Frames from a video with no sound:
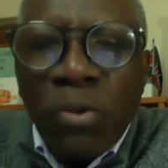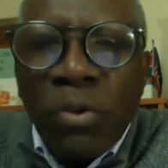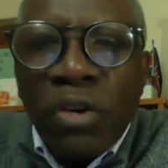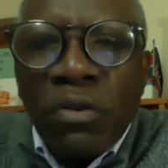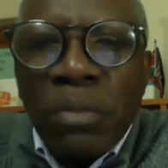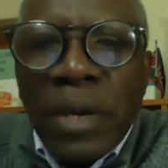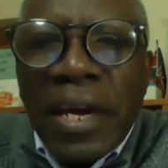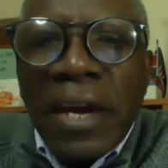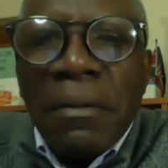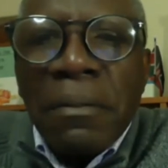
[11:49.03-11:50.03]
When we
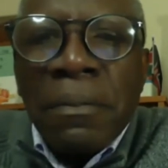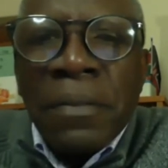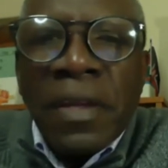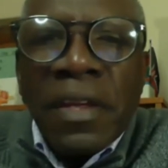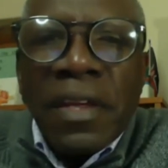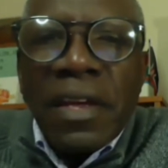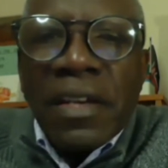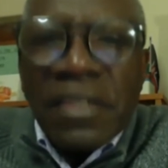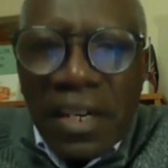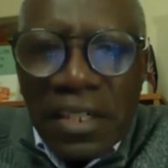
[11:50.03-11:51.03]
became
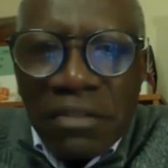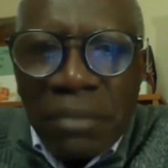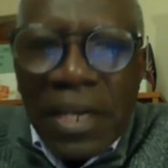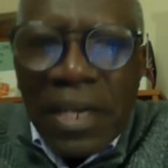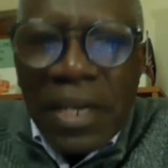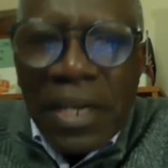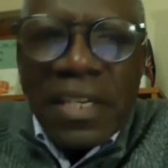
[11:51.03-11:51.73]
executive managers,